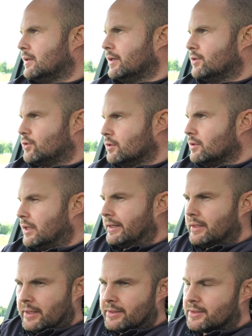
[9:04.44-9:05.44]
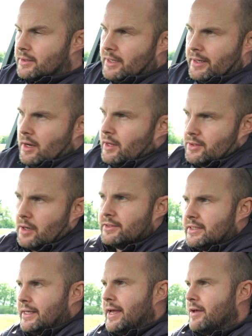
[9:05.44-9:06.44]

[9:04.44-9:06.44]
It is obviously a